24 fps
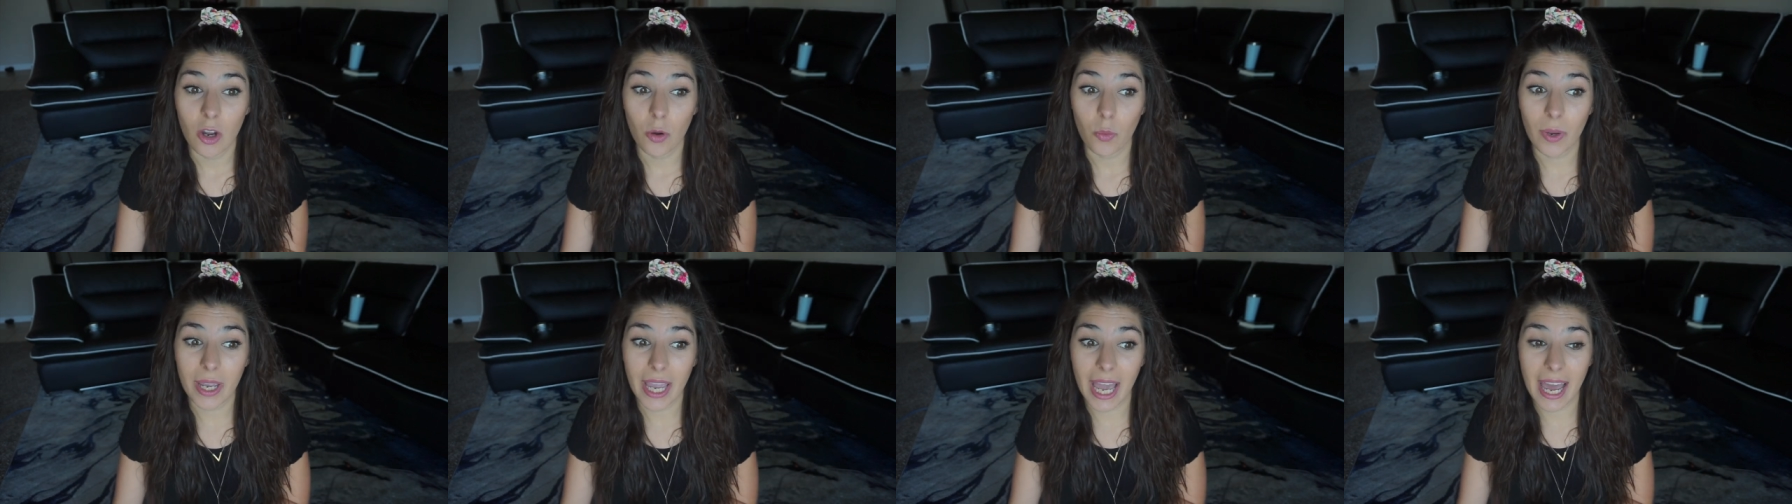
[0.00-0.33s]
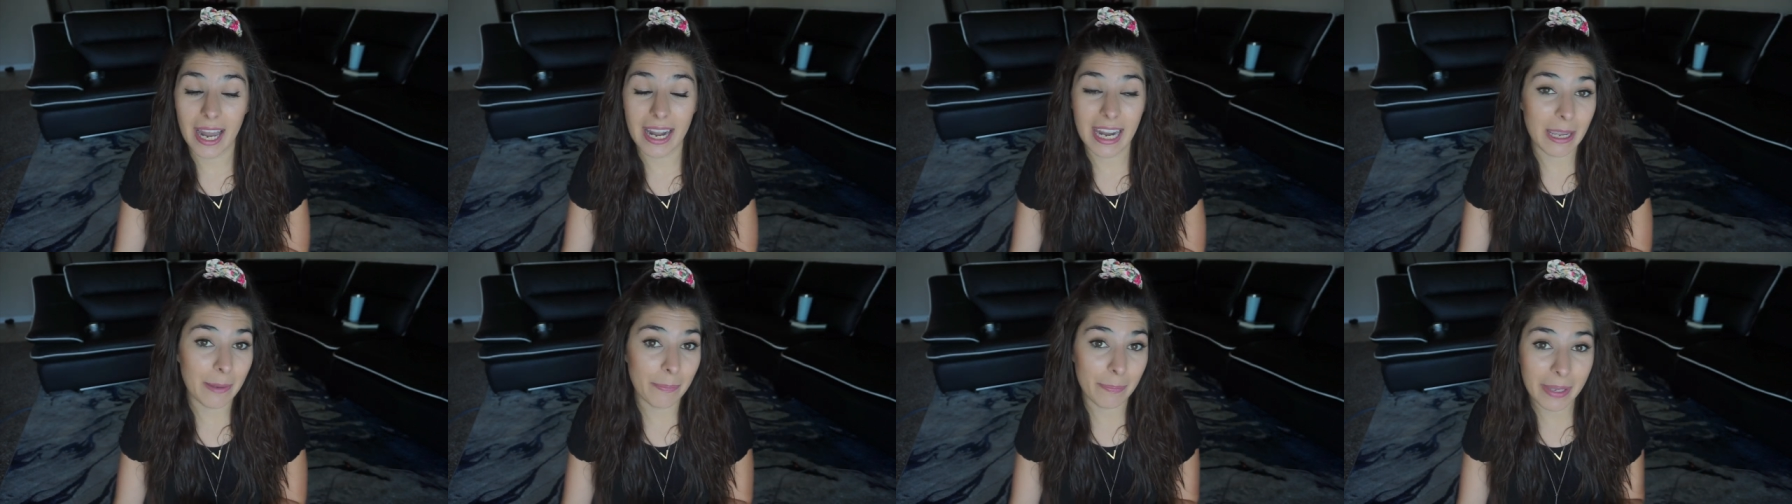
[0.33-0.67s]
We
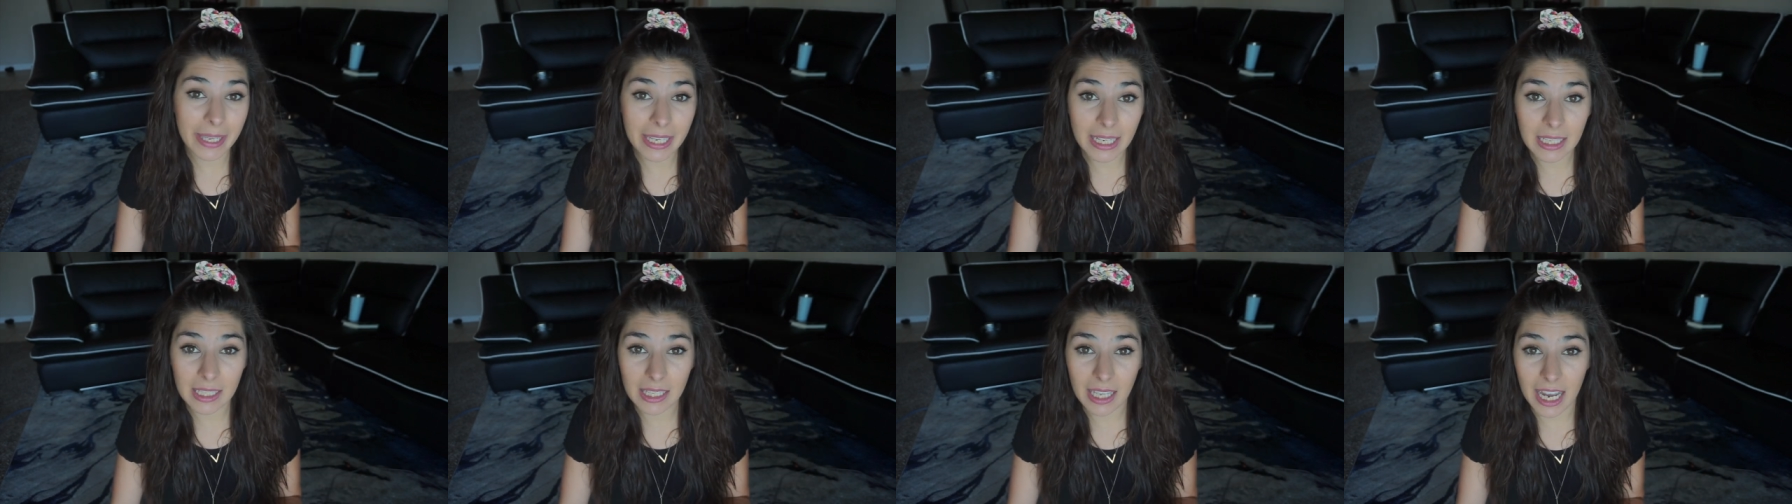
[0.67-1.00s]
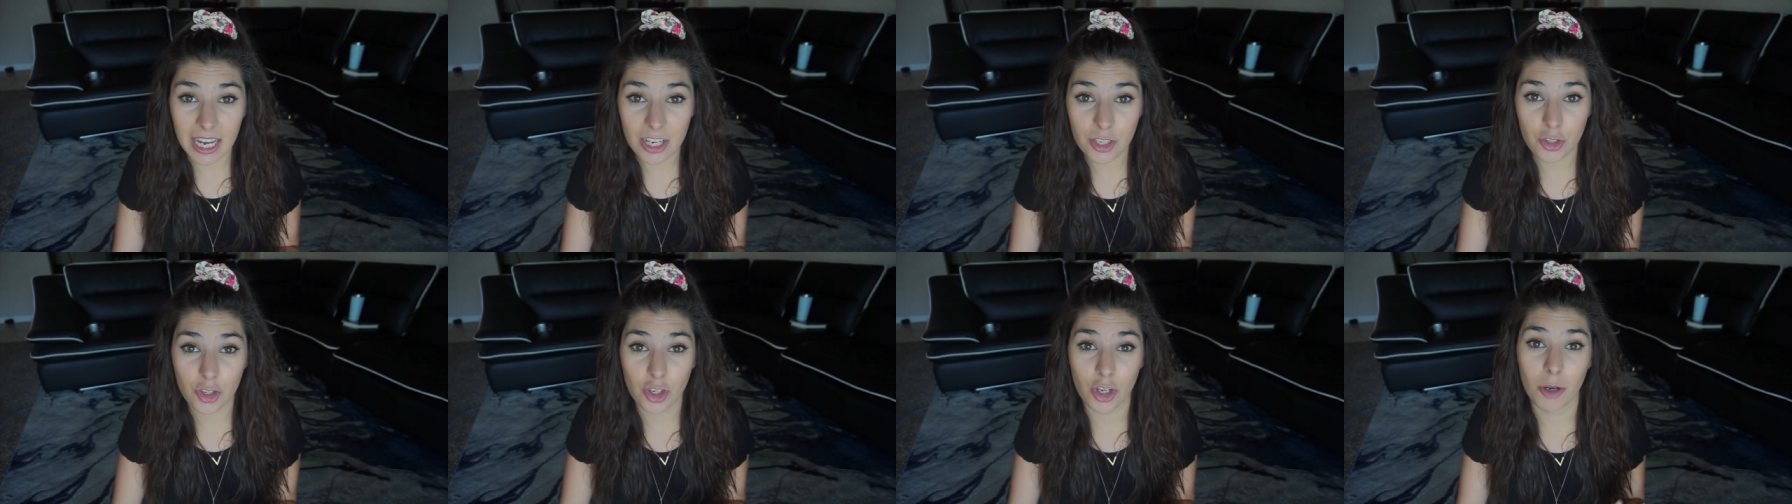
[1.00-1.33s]
had a big
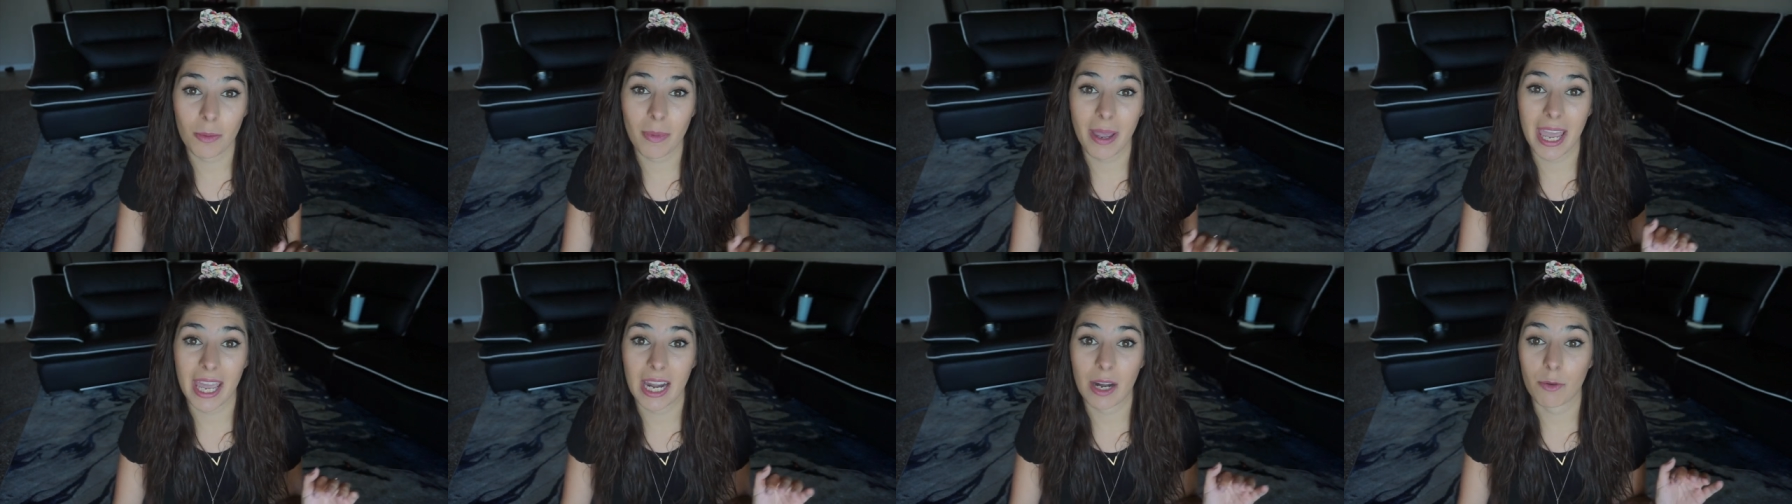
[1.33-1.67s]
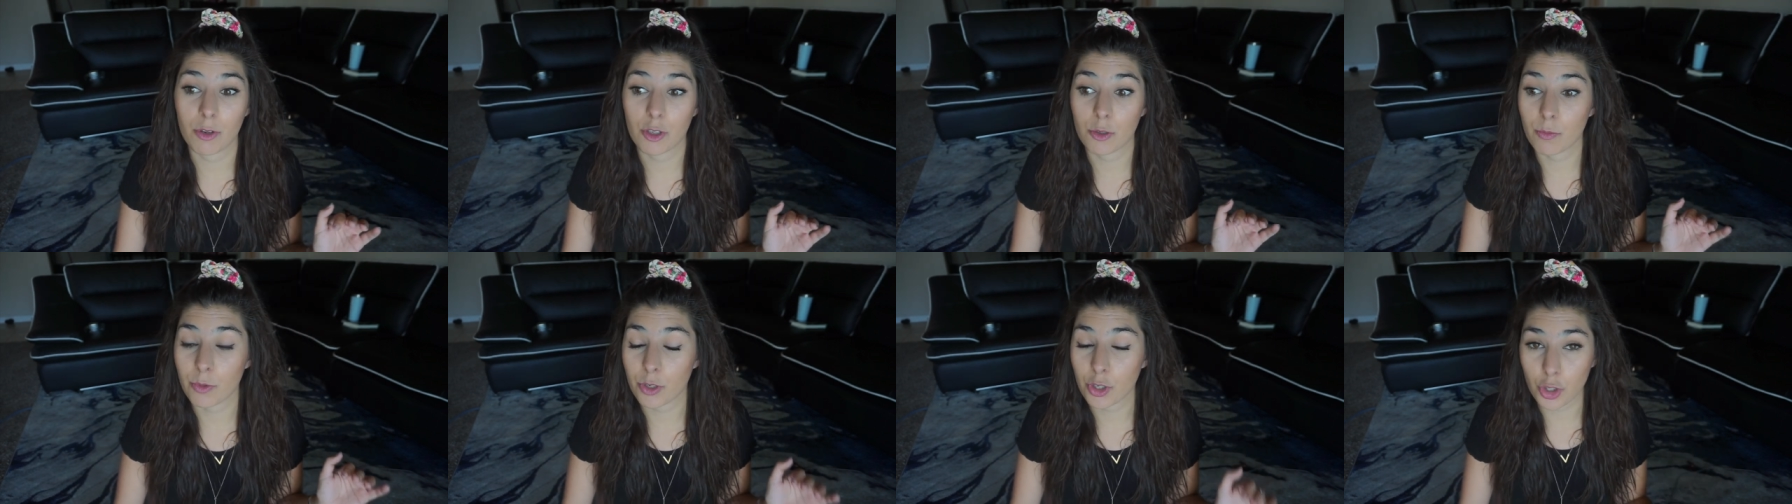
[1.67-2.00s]
classroom and it
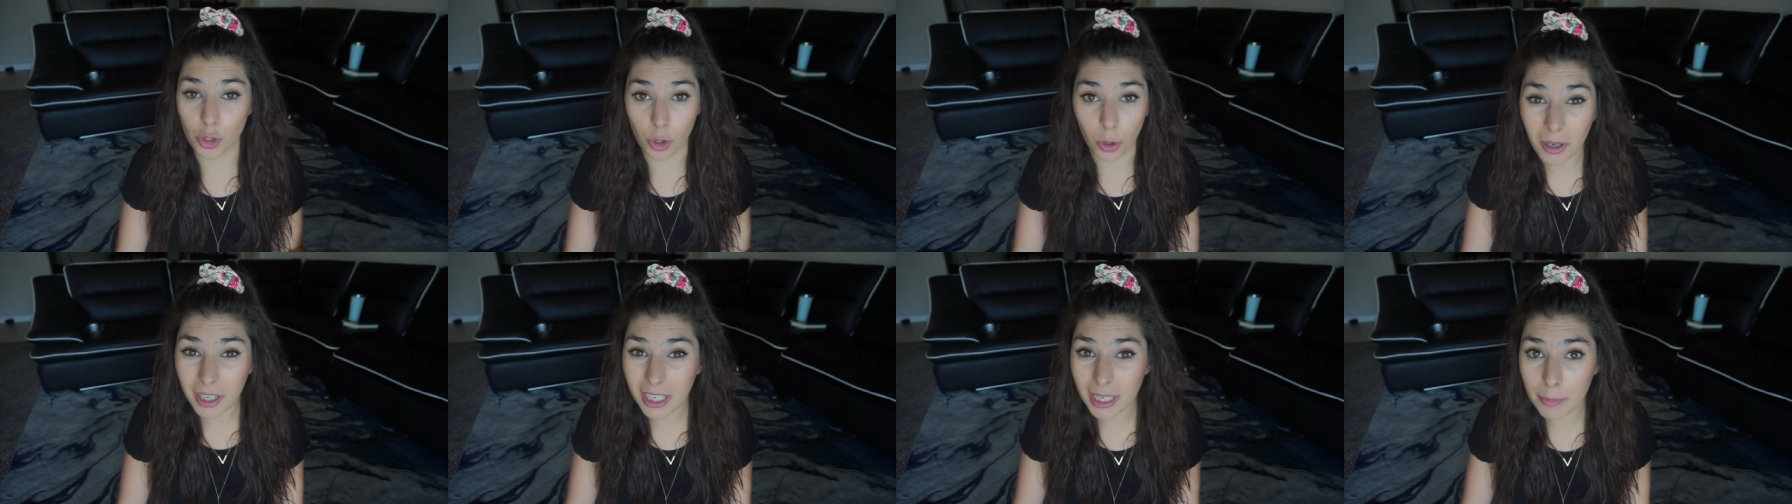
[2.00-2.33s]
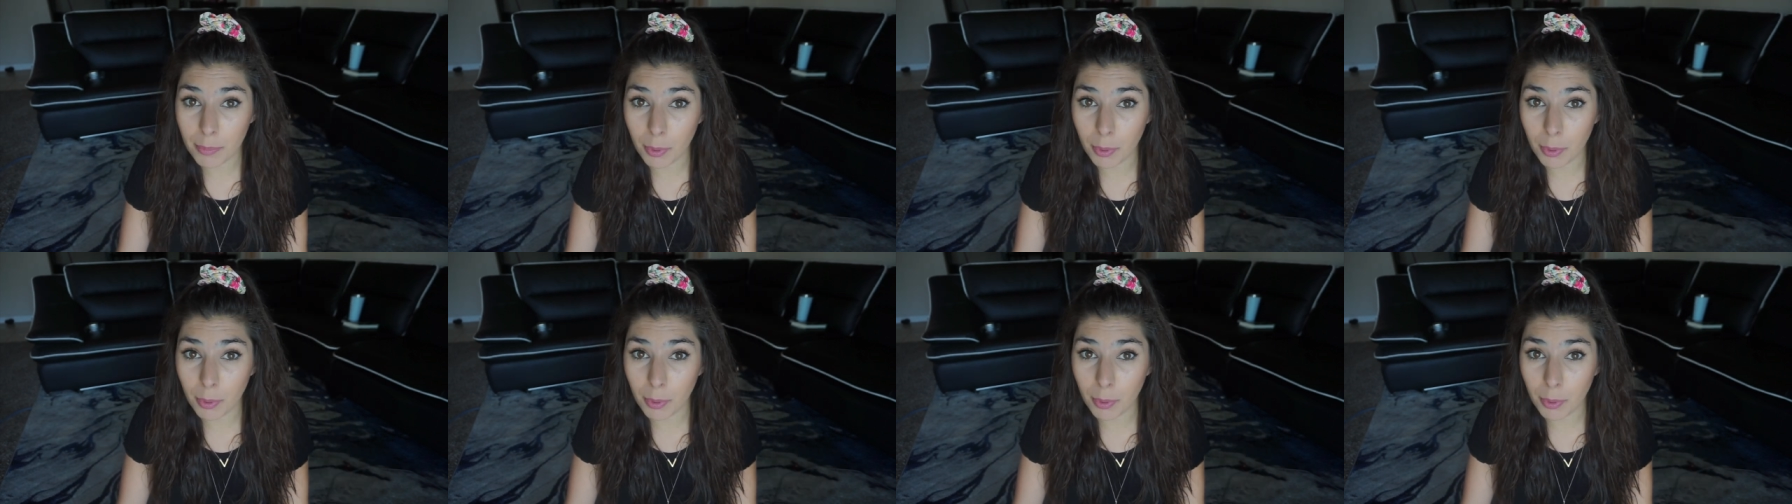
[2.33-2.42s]
was majority